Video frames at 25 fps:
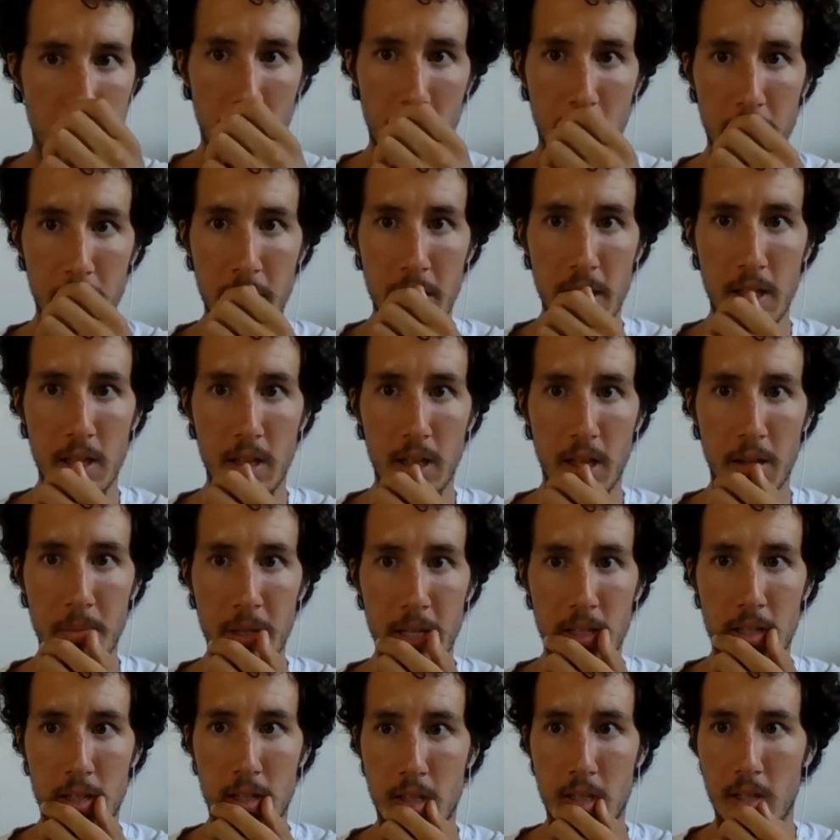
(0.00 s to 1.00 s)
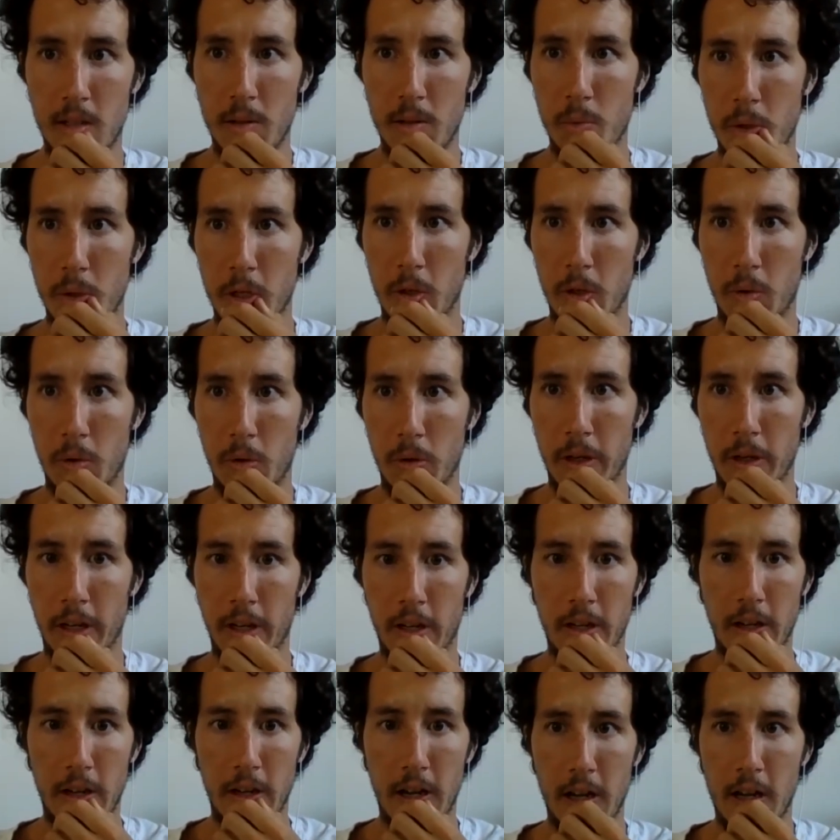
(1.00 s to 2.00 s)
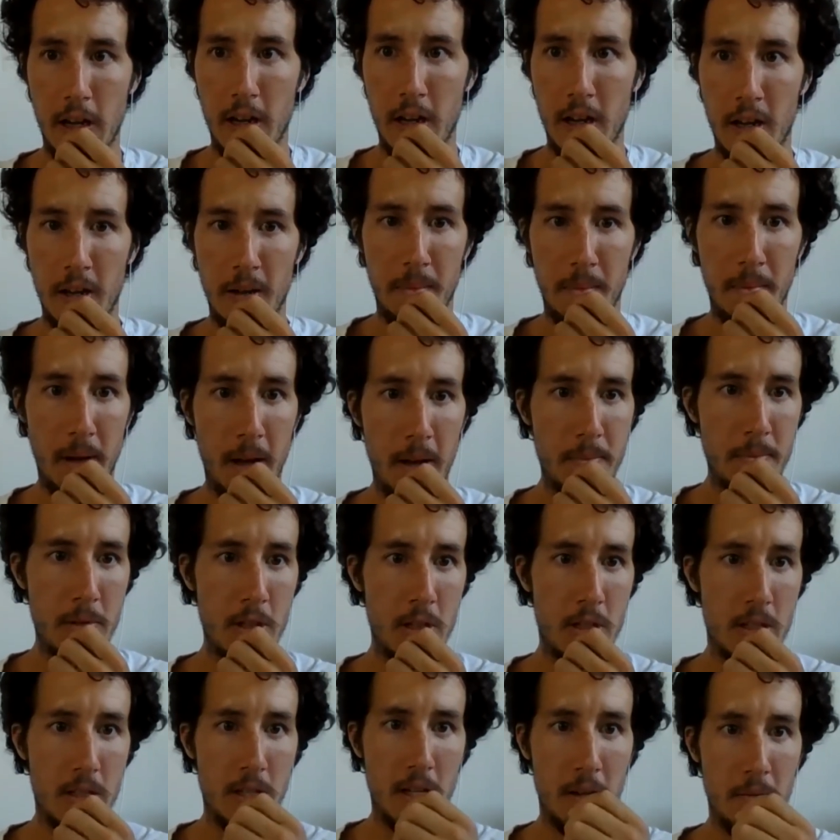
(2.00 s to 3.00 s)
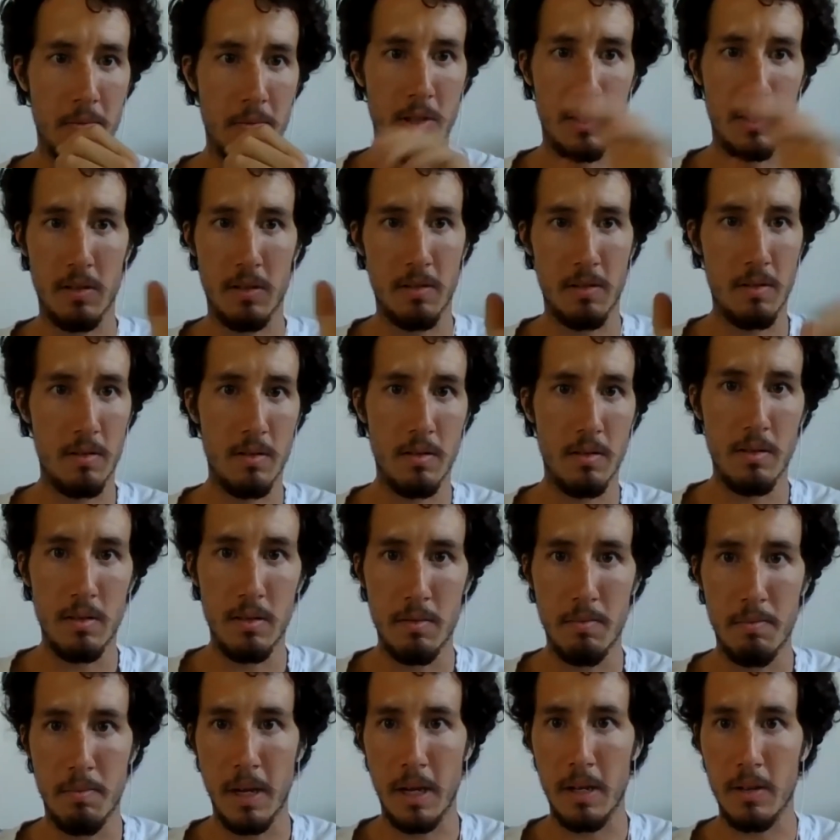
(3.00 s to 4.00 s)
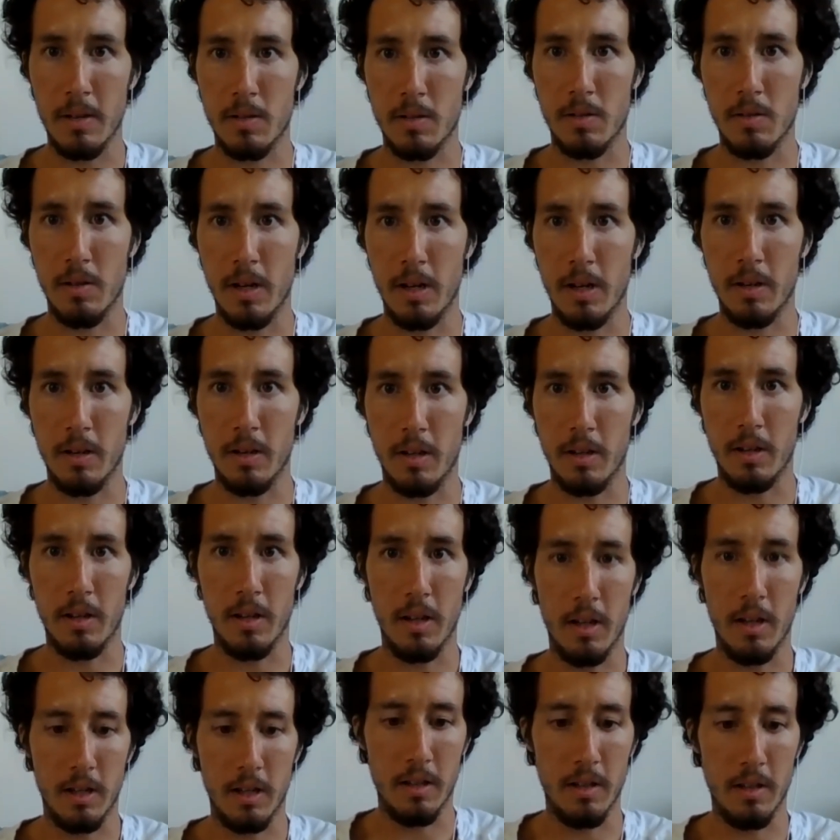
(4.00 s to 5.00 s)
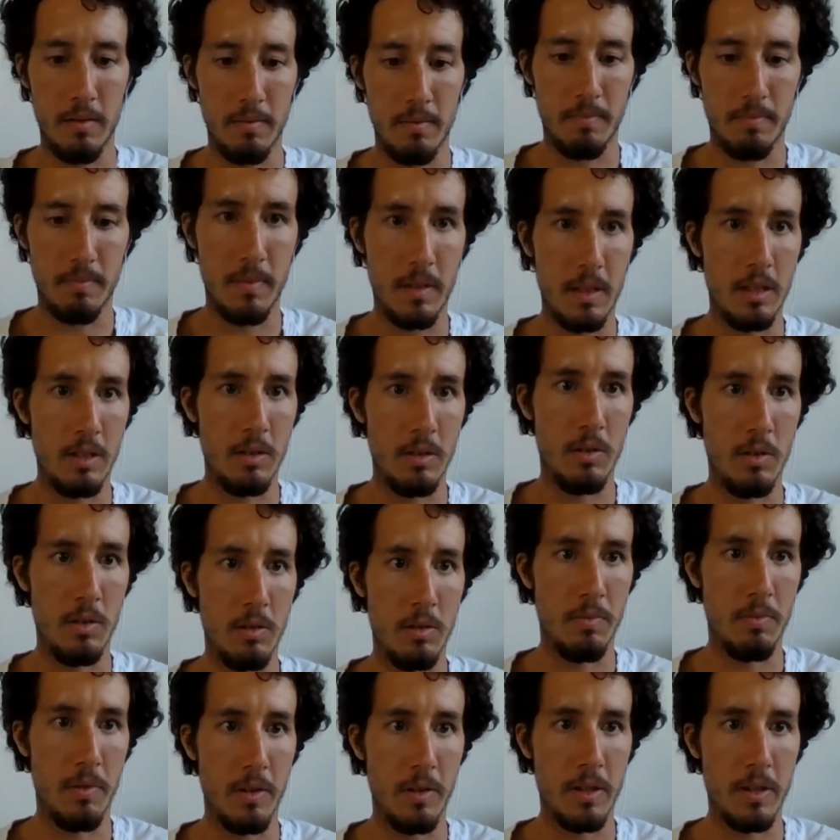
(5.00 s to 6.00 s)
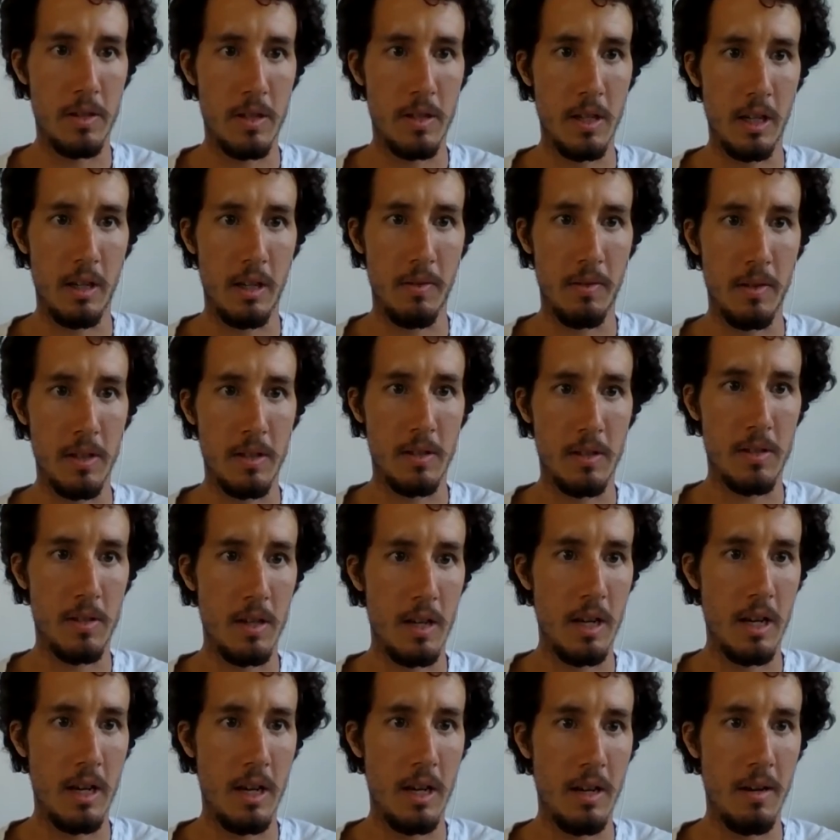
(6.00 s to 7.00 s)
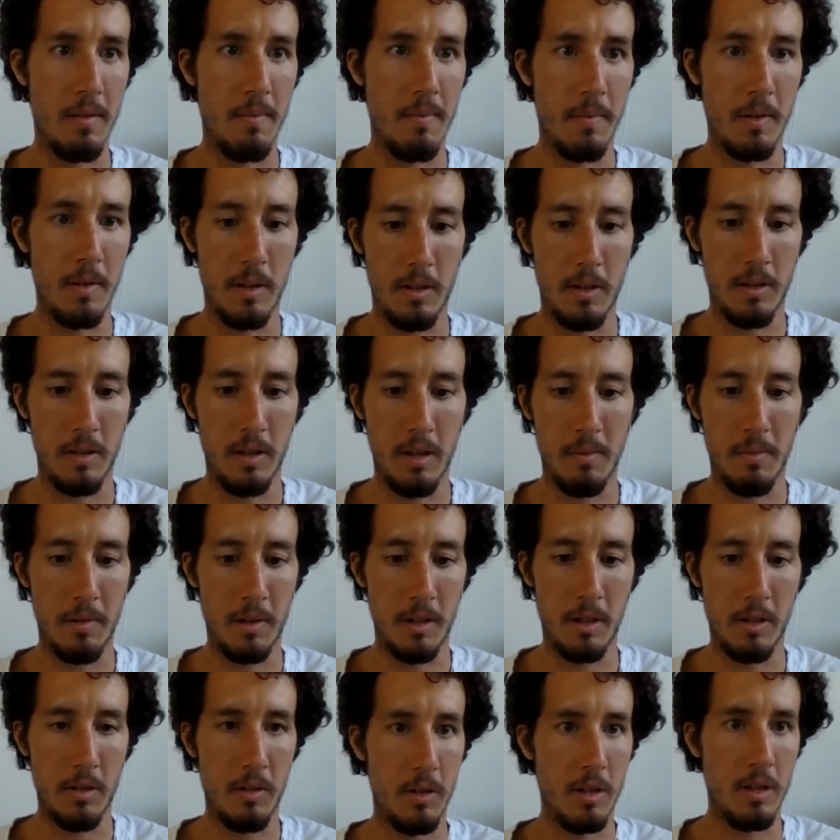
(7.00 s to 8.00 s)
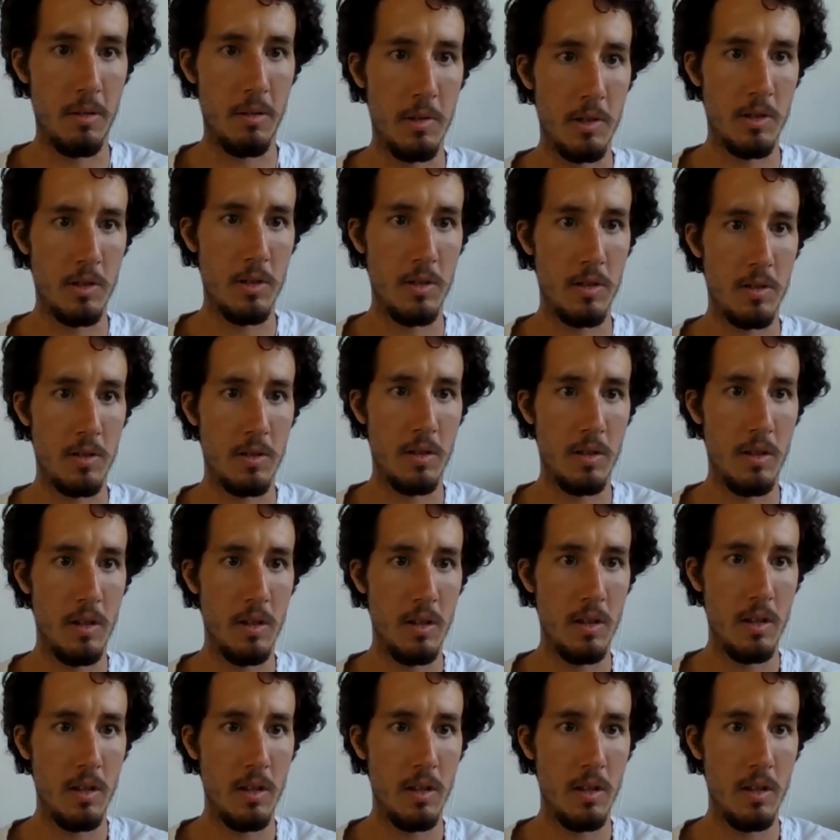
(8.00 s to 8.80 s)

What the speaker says: Let me see real quick. I'm just bouncing around on YouTube for the sake of this. Or I'm gonna go to images.